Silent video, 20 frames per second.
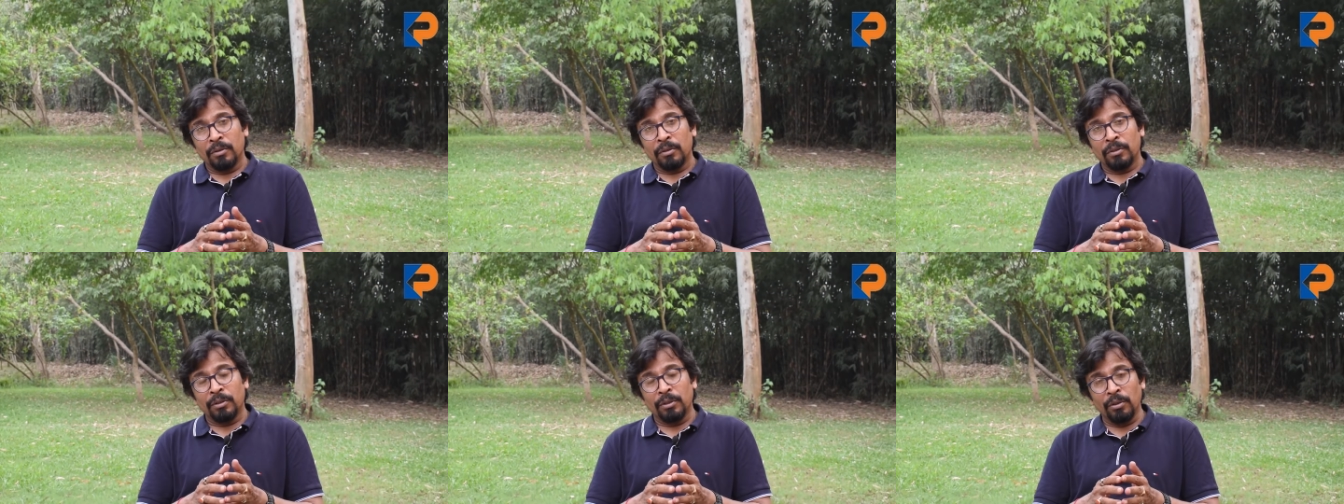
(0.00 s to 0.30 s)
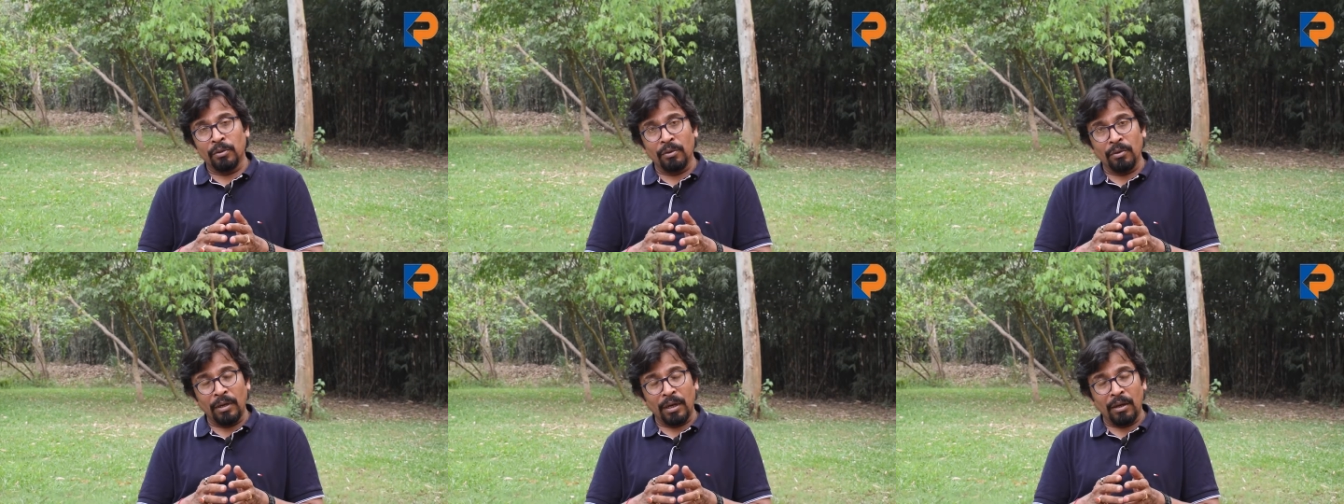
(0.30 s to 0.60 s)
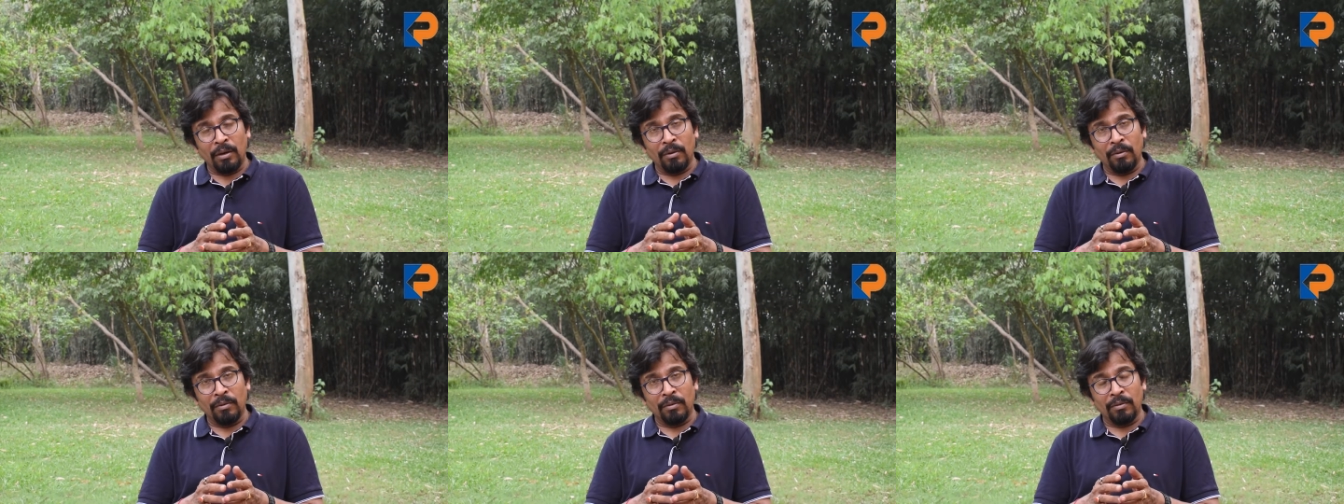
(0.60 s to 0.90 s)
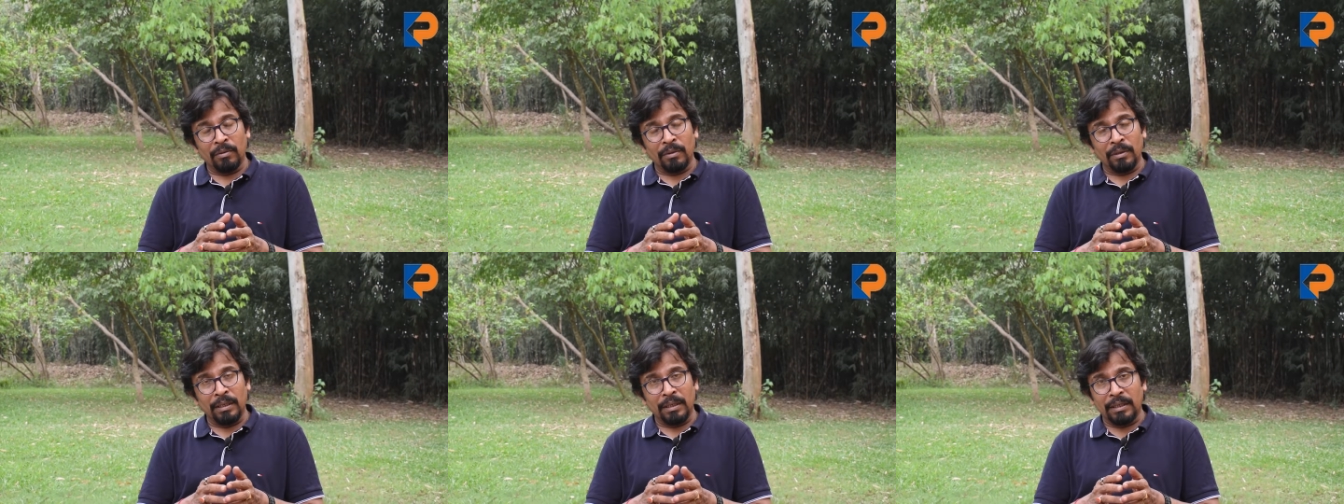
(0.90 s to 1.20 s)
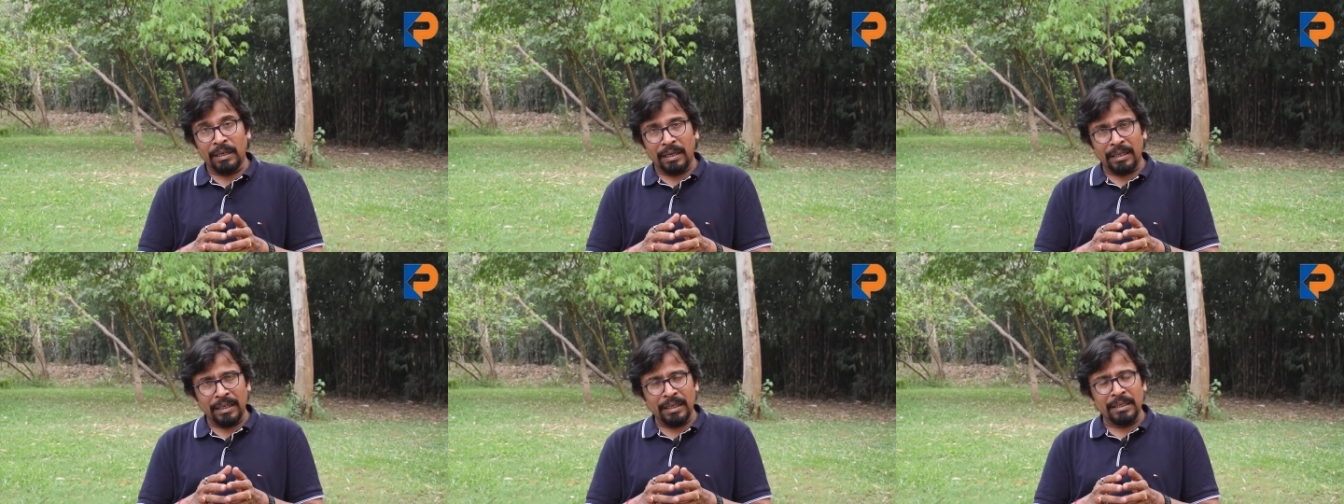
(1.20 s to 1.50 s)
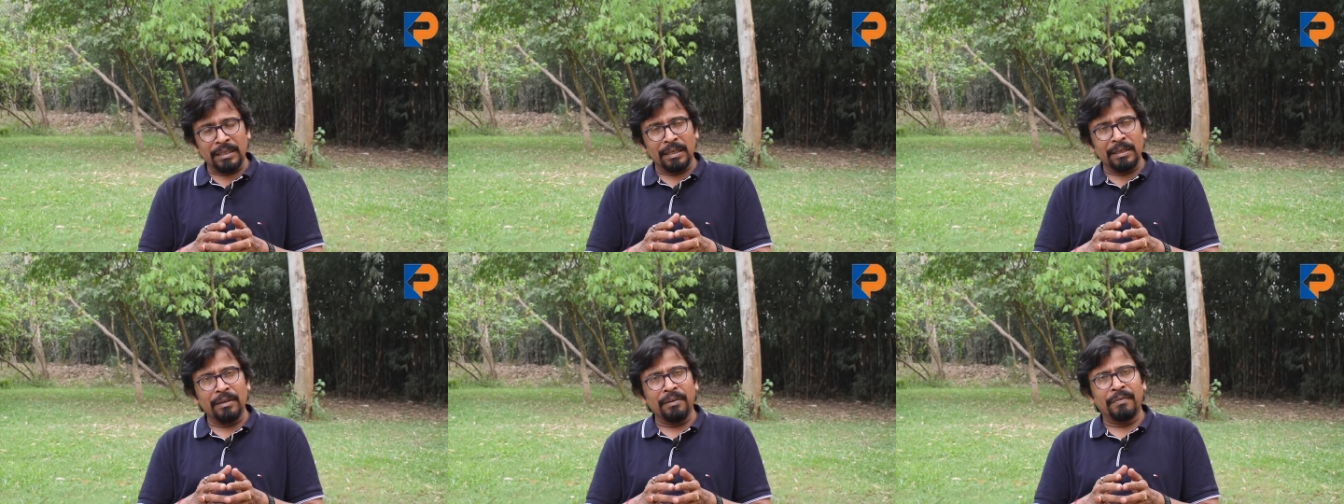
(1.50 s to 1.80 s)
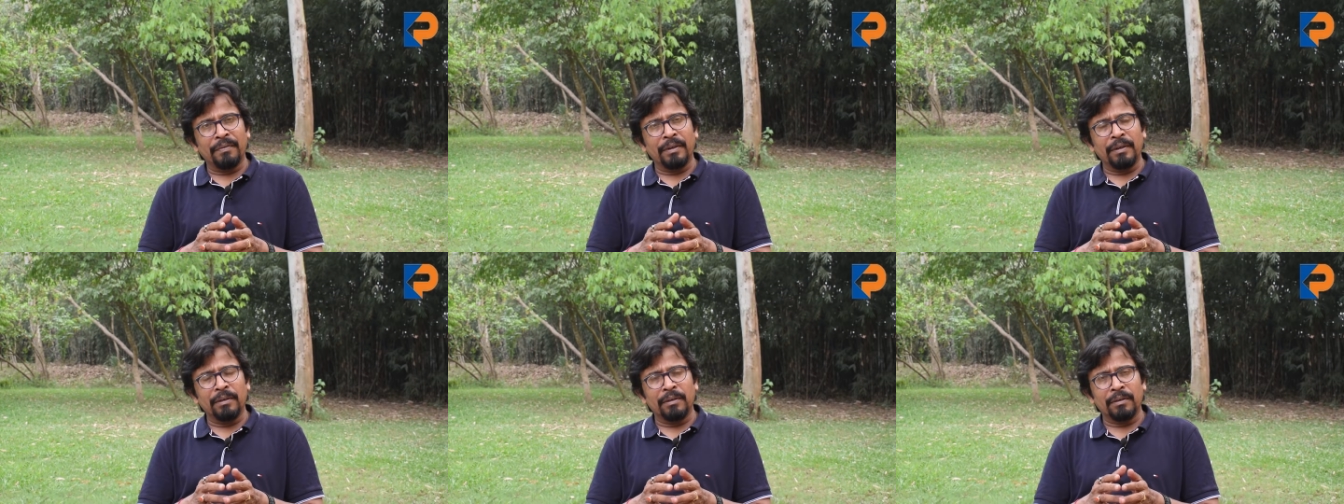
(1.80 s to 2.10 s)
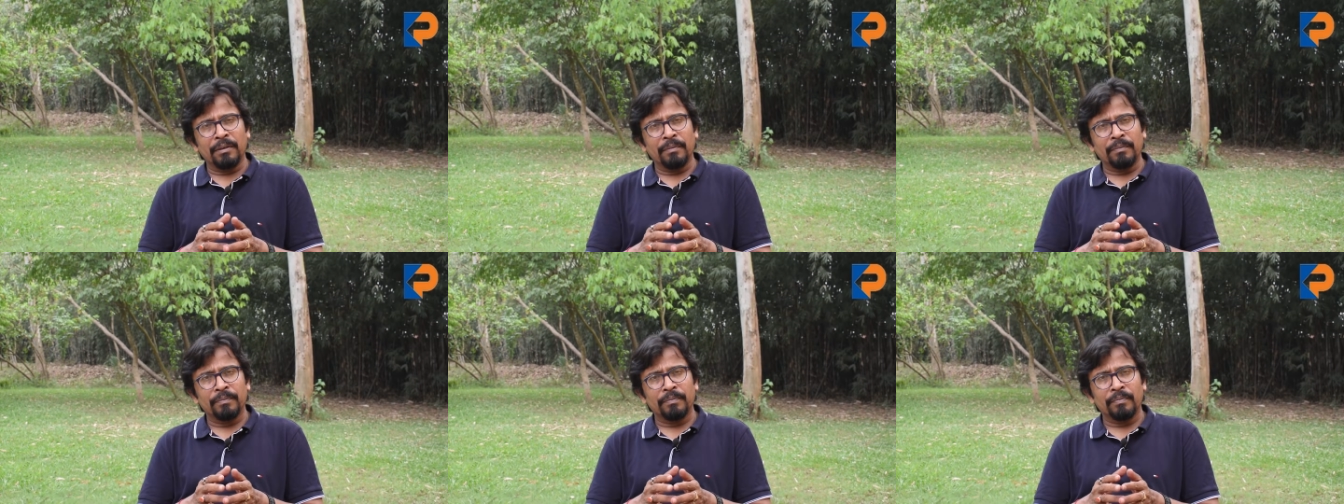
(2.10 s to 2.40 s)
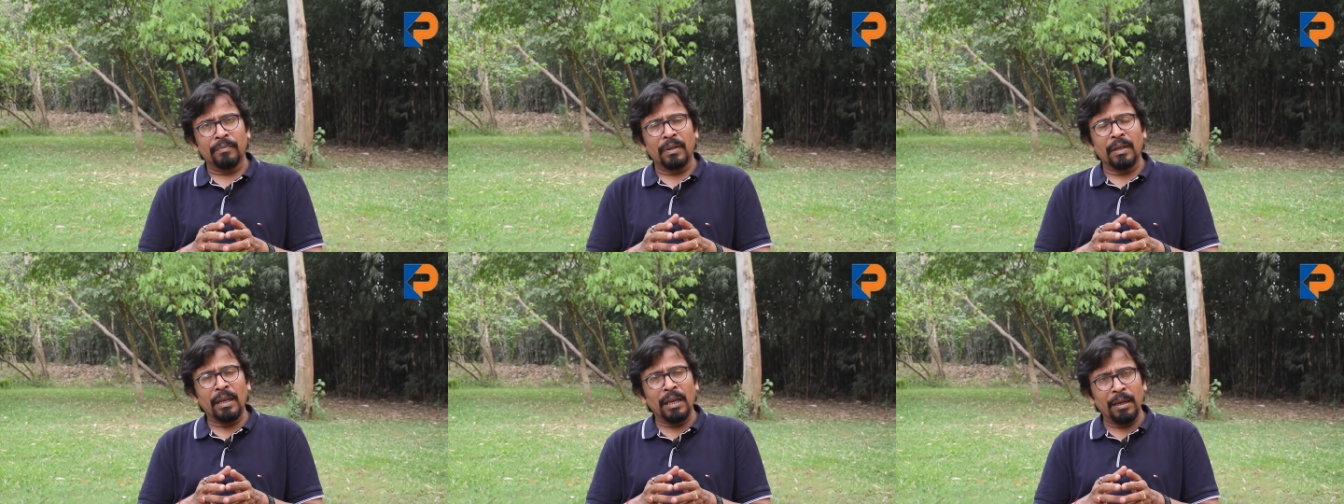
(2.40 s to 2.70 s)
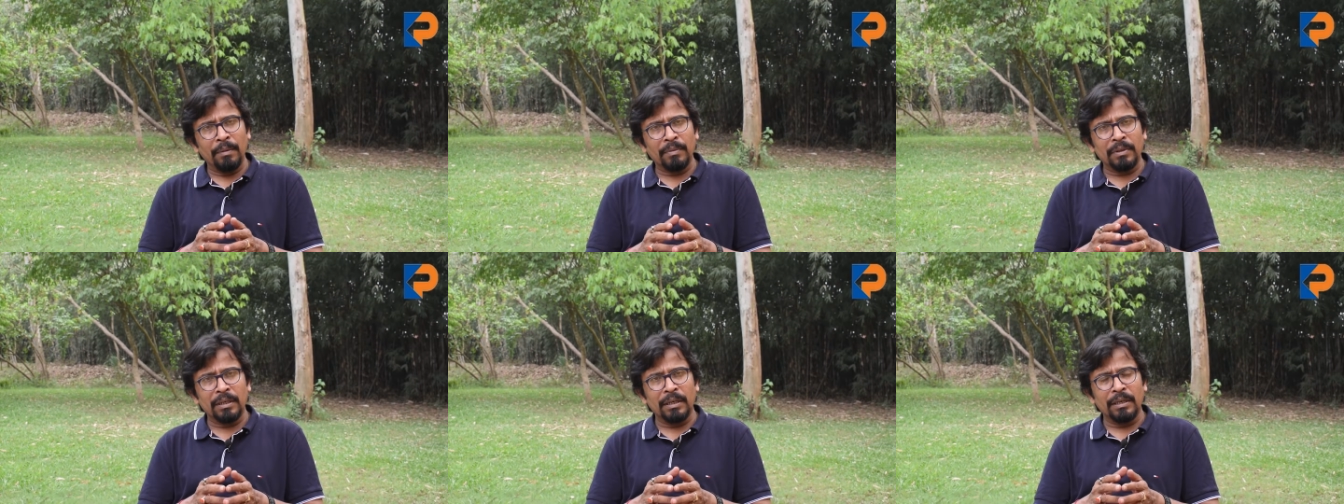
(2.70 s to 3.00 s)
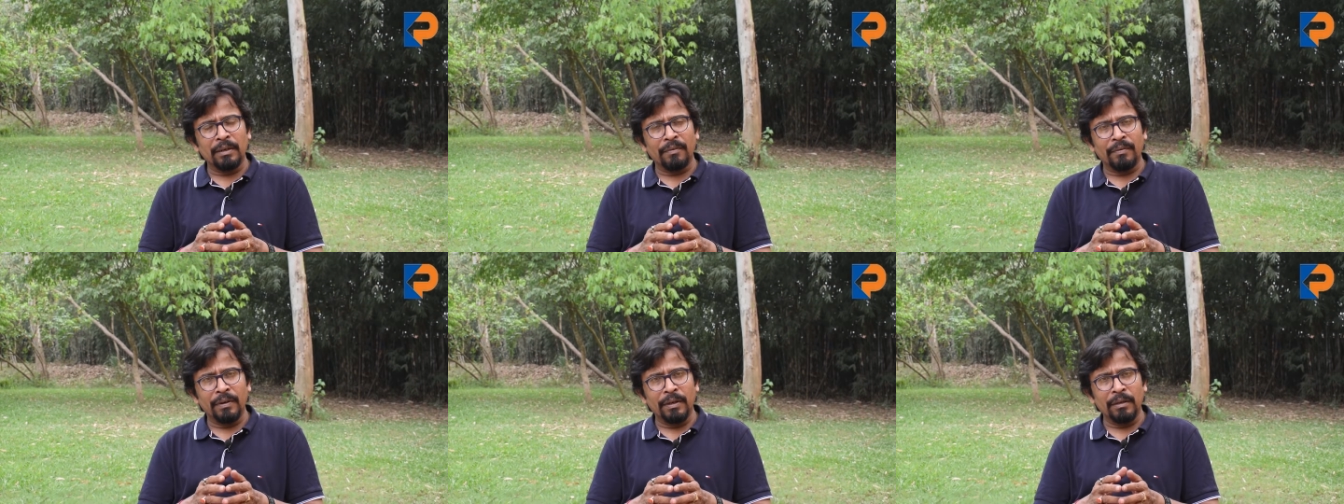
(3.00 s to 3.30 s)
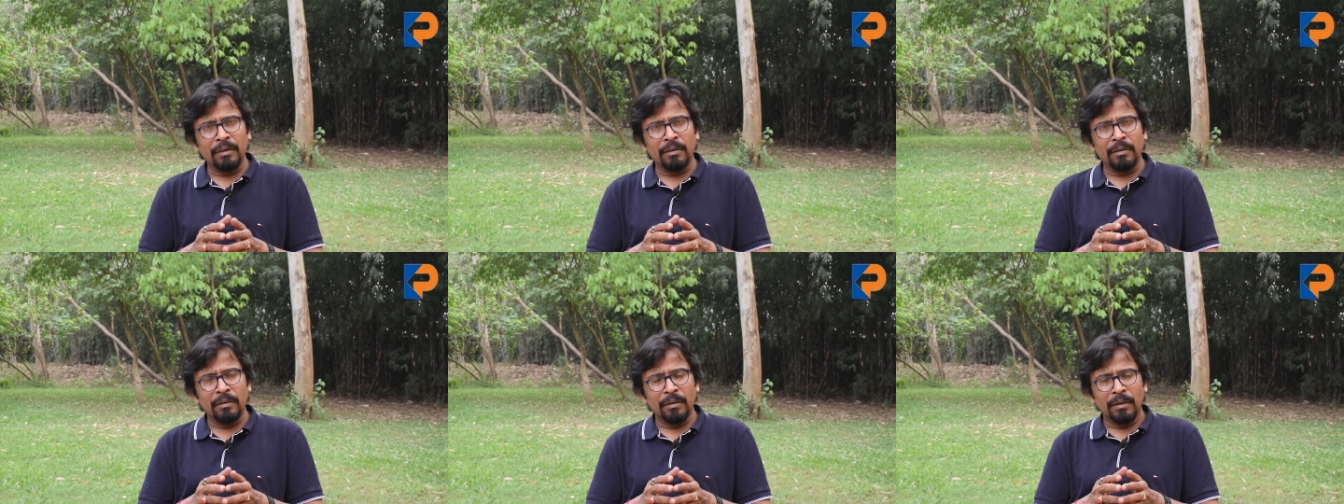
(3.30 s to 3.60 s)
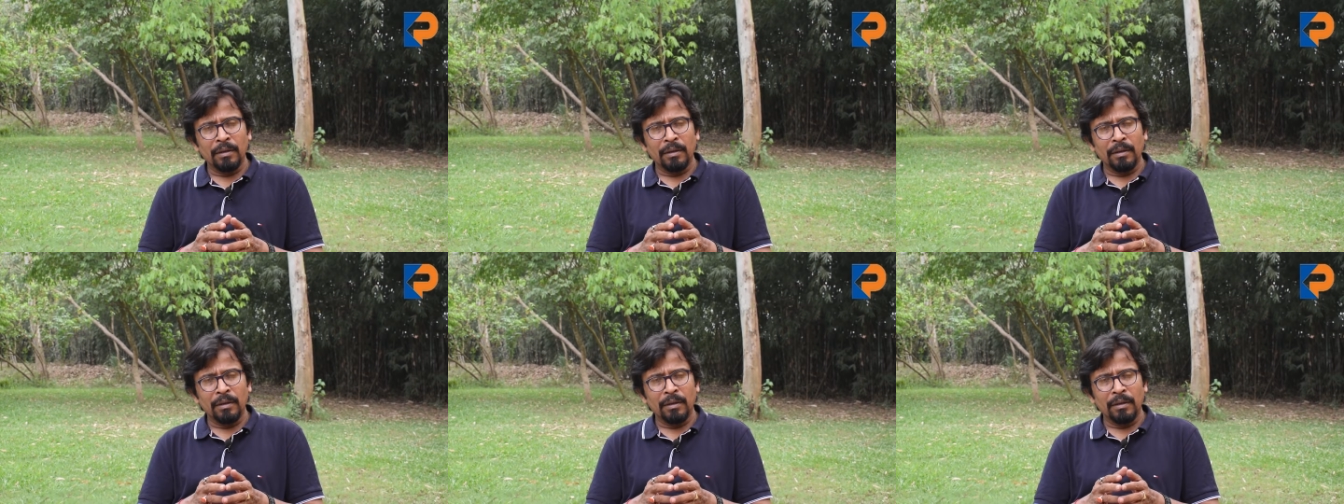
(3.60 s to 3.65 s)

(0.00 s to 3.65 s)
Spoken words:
So now the targets are different, aims are different,